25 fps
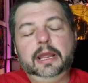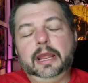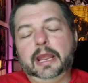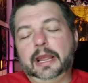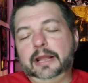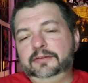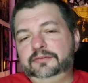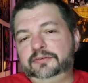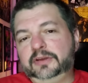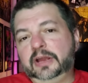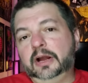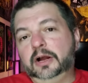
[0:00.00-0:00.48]

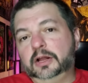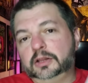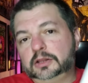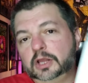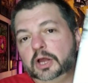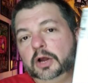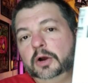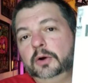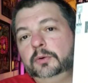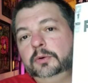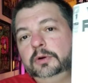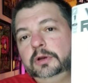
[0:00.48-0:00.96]
and say
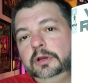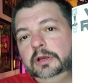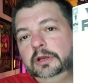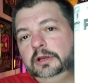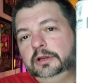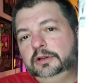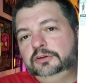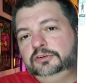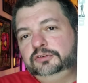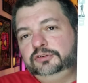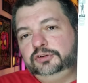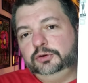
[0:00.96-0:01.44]
hello
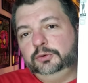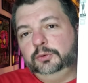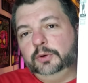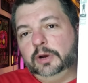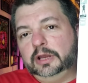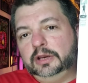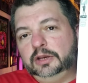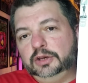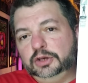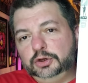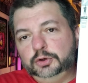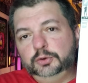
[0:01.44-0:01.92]
to
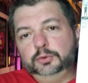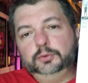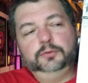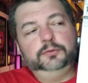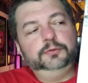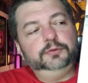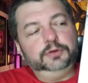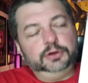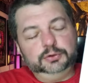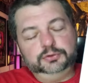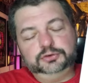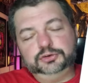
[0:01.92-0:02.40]
a new
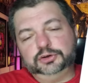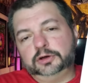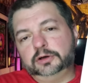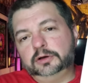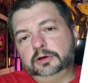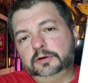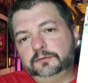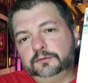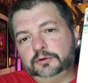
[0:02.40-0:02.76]
future